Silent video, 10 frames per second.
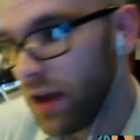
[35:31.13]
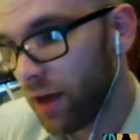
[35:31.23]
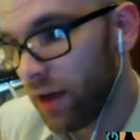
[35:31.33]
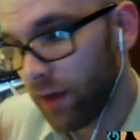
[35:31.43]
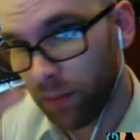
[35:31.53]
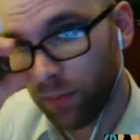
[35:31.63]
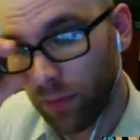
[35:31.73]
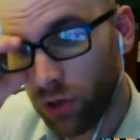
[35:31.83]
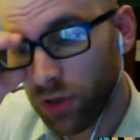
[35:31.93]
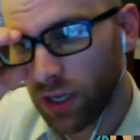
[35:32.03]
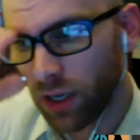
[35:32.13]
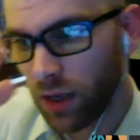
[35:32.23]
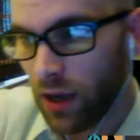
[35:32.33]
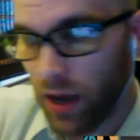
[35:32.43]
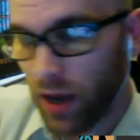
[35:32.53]
If I'm
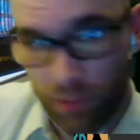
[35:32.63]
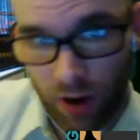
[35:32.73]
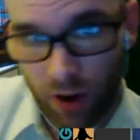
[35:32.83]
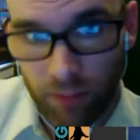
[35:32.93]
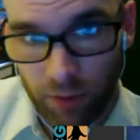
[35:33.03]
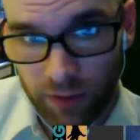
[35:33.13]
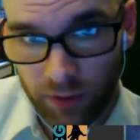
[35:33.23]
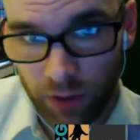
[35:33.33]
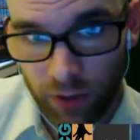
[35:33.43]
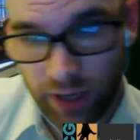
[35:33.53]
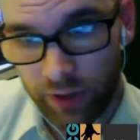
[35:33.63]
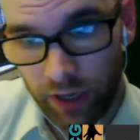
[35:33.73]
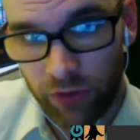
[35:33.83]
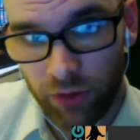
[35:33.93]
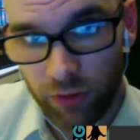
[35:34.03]
using a problem of evil in
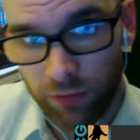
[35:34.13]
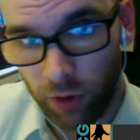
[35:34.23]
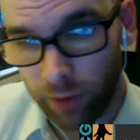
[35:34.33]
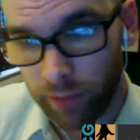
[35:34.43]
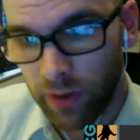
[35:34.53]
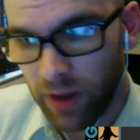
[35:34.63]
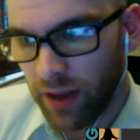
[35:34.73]
evidential form,